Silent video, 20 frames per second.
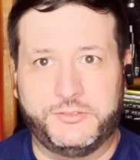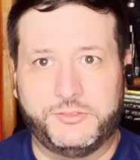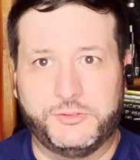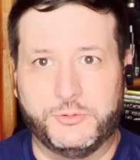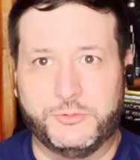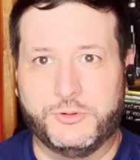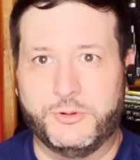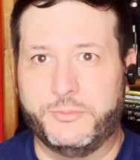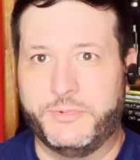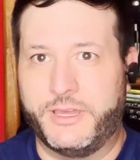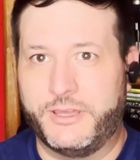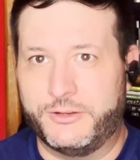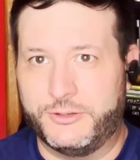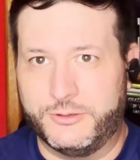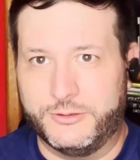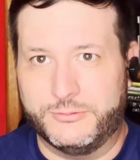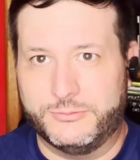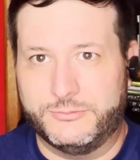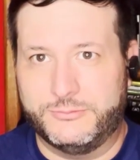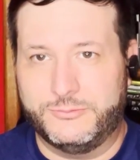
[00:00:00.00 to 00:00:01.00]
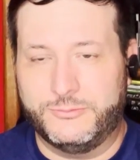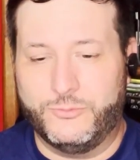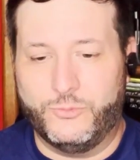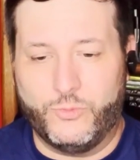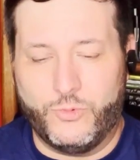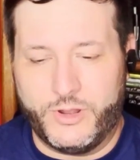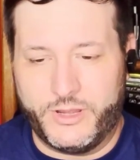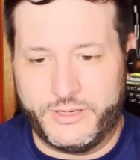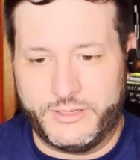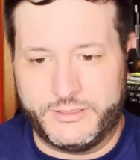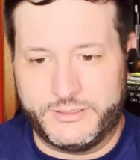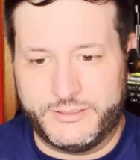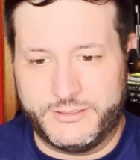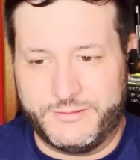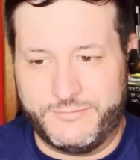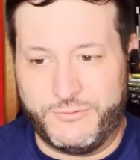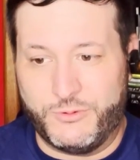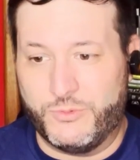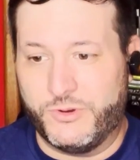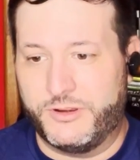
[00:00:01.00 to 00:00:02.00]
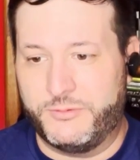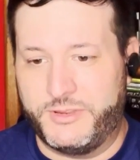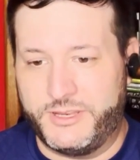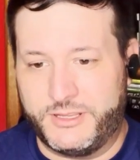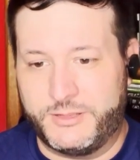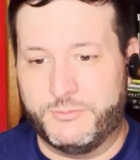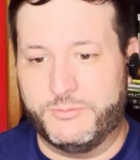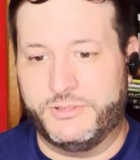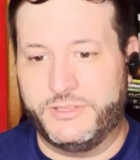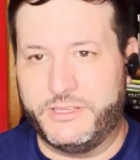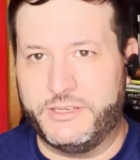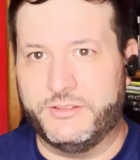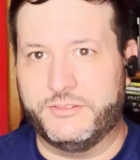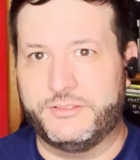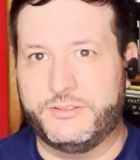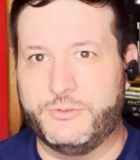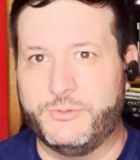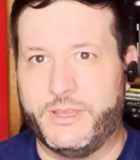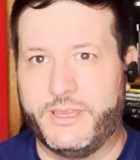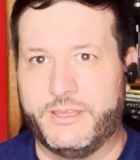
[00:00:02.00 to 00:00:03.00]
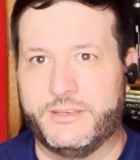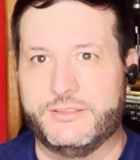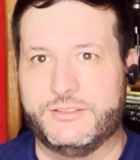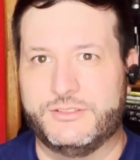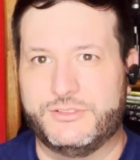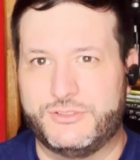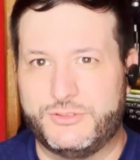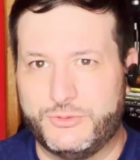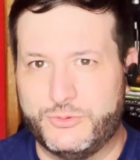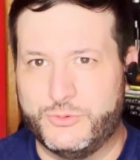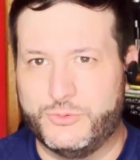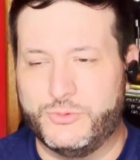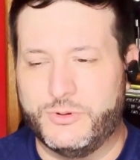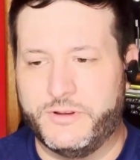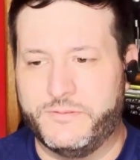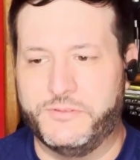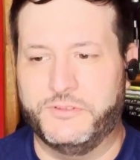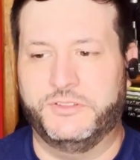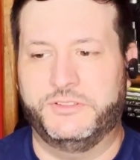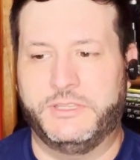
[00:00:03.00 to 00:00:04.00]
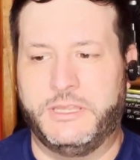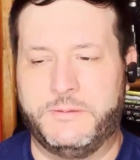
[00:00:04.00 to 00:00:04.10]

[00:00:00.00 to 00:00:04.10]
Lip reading: no matter what if you want to be a completist, you had 2 of the same